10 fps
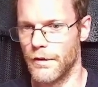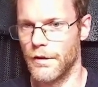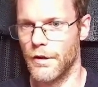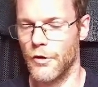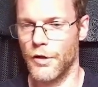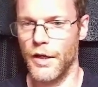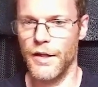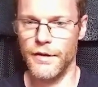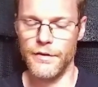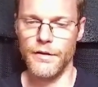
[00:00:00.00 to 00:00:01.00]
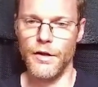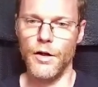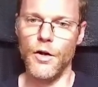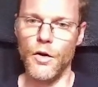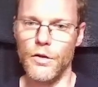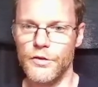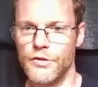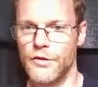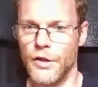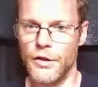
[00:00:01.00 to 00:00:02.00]
okay, it all
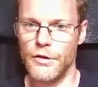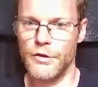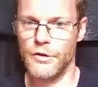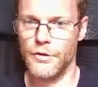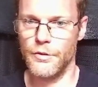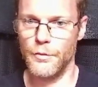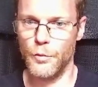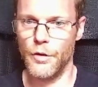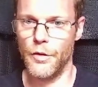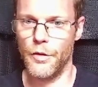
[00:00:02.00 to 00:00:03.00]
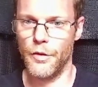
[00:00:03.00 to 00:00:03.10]
starts with